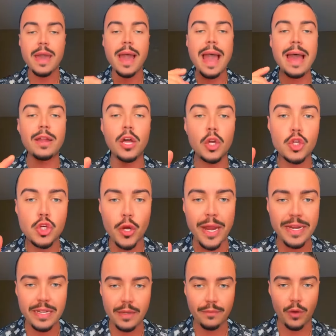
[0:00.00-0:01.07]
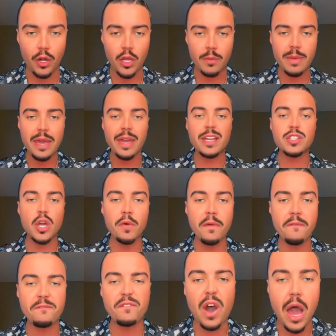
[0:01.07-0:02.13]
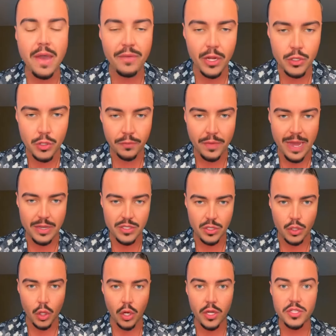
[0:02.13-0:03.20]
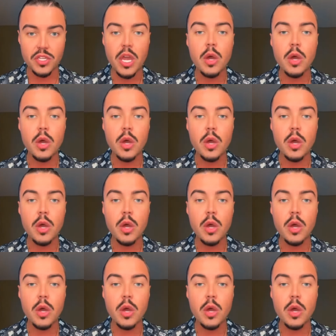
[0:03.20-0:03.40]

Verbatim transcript: And our trading volume is over $500,000